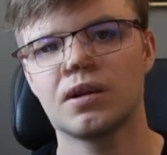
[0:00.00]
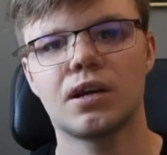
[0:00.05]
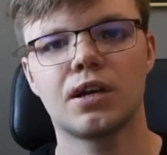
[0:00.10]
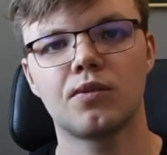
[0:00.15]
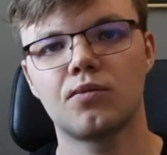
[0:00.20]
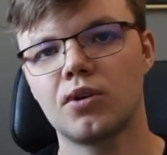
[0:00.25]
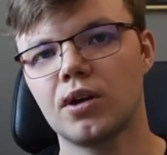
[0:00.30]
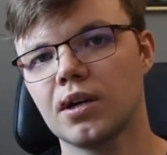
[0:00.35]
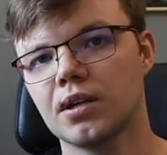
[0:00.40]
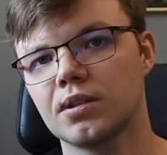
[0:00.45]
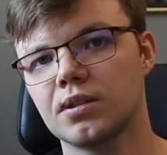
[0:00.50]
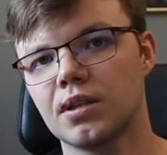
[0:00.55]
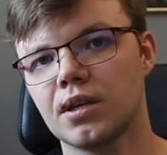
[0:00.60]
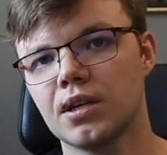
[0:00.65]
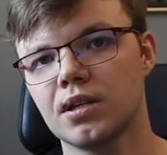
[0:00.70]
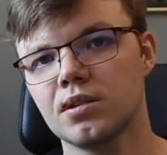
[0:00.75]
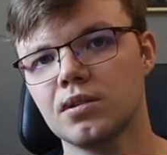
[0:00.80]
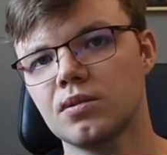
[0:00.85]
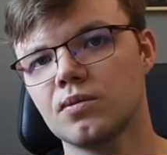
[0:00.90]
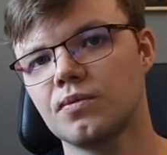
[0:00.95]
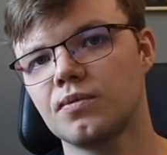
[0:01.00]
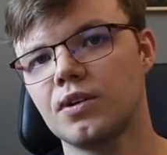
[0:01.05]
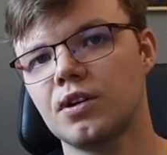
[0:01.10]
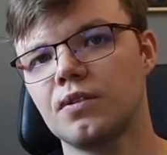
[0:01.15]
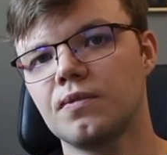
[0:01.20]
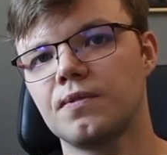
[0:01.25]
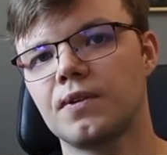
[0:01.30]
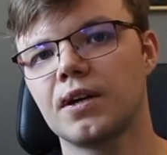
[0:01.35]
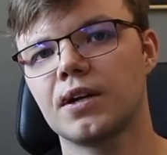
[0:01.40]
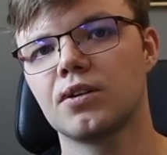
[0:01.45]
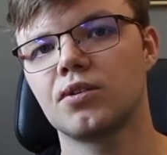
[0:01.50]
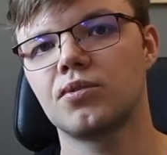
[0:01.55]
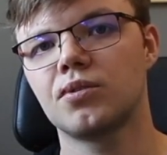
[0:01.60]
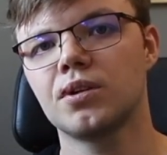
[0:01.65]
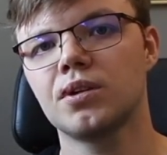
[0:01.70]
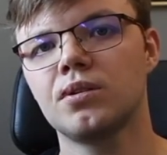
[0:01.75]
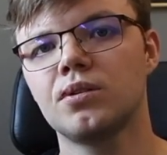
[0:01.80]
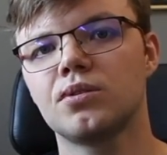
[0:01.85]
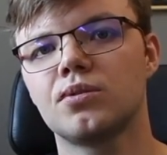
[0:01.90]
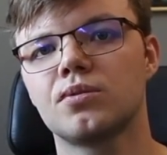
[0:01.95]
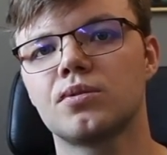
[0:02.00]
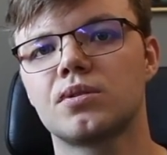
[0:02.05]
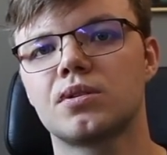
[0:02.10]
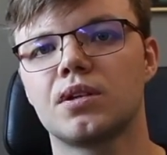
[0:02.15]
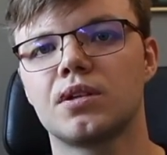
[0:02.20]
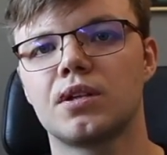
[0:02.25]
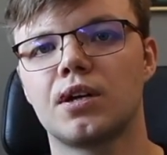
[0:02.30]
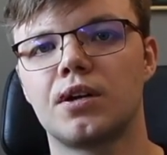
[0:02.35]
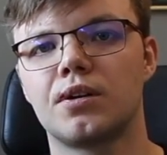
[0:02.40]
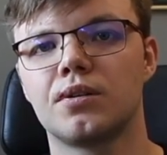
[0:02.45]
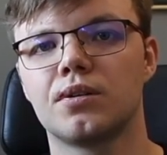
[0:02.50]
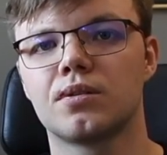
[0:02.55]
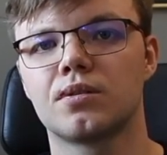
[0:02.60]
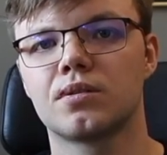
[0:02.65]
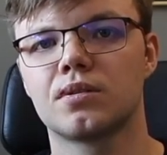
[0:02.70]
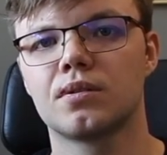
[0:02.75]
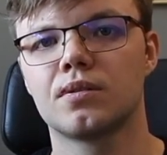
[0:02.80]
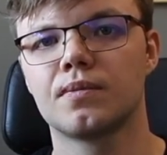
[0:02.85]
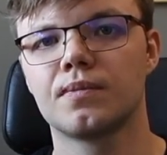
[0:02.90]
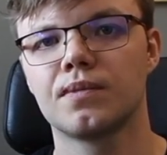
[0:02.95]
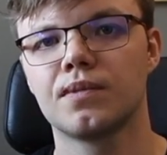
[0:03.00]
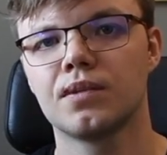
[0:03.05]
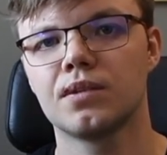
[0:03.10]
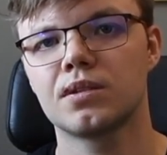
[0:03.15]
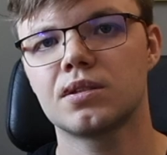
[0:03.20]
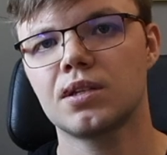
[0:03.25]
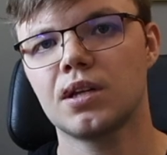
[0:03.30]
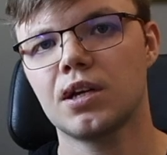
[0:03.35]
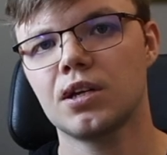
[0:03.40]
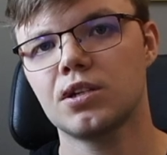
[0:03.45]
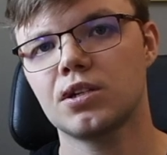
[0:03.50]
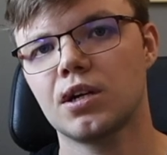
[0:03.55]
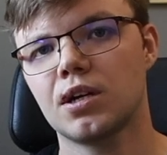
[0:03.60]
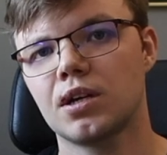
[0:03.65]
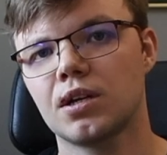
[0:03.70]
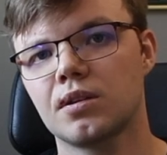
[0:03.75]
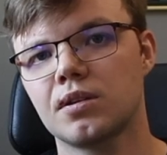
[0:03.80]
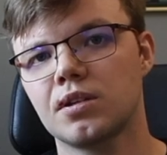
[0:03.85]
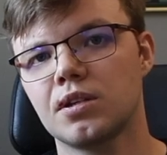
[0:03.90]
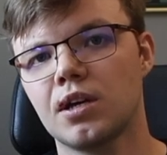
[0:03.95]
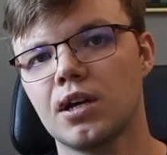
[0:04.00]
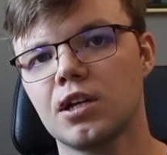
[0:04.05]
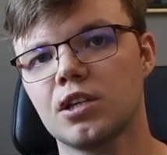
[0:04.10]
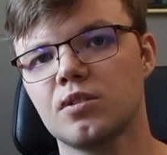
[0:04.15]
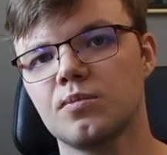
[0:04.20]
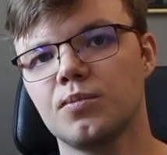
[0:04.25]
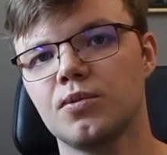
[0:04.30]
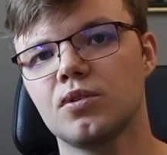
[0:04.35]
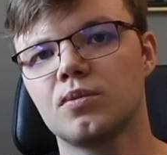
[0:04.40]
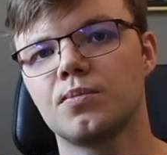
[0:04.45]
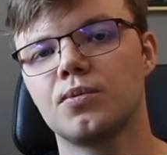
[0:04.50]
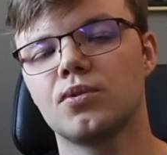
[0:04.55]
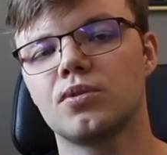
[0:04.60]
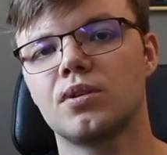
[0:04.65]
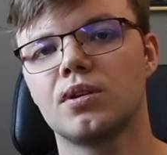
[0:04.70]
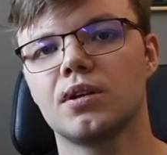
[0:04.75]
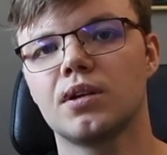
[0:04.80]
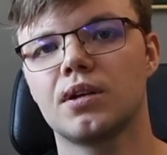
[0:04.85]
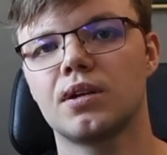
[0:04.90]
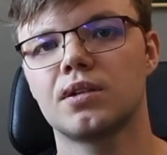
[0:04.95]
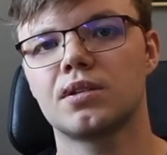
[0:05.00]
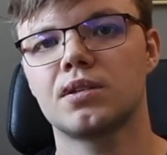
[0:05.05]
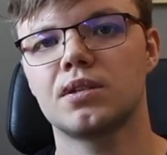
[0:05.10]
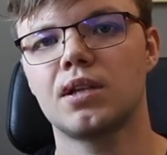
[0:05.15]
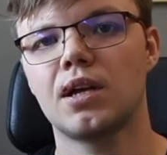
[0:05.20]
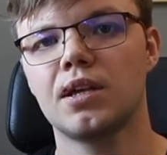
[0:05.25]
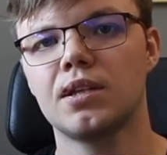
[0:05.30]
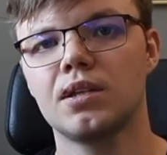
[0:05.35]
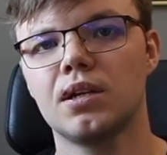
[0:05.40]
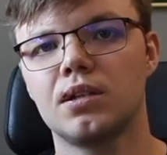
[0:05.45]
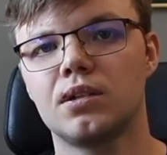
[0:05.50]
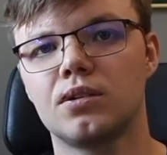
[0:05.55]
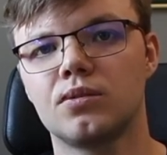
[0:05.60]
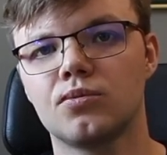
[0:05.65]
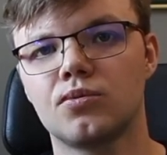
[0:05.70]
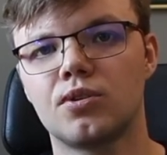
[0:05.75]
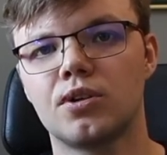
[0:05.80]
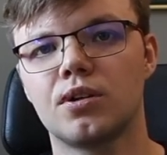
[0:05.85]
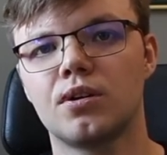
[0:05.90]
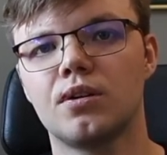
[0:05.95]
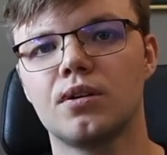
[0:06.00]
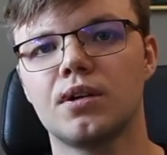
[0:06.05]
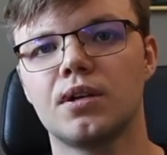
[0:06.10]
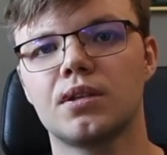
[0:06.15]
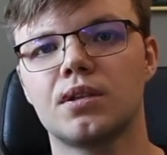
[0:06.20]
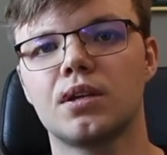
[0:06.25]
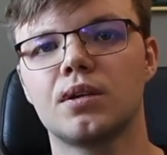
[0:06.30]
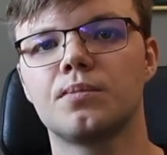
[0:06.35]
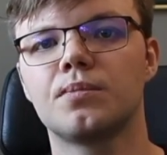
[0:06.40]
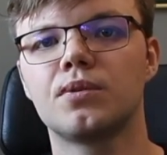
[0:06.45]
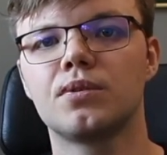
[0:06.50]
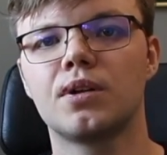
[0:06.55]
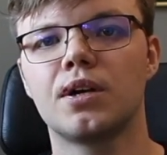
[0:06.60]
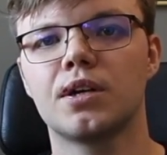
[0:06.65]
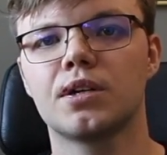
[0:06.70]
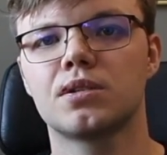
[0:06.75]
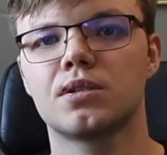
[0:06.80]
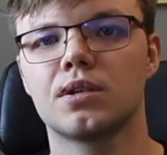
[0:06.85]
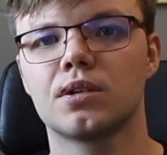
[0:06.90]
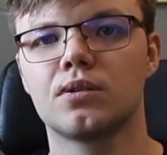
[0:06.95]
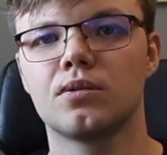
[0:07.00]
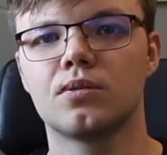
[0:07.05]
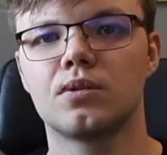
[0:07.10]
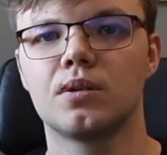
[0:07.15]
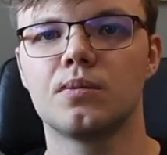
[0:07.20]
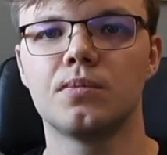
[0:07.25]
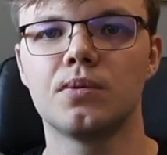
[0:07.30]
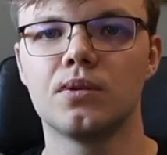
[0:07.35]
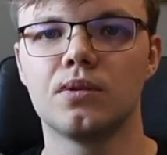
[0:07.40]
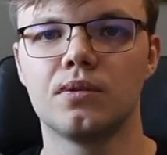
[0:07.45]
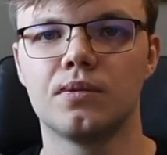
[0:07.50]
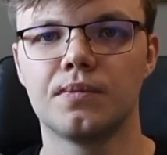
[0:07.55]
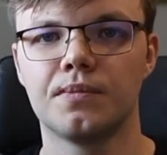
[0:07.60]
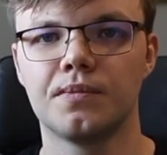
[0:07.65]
I write tests to verify real use scenarios, such as YASBoot booting a standalone relocatable executable.